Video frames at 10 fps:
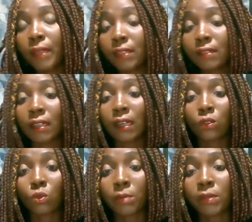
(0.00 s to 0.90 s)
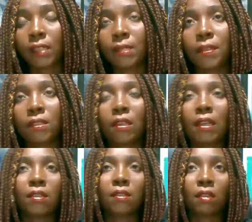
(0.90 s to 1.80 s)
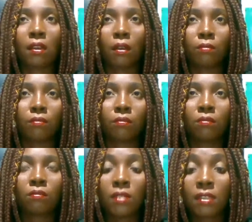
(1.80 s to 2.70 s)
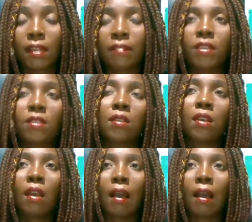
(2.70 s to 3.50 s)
website maintenance service.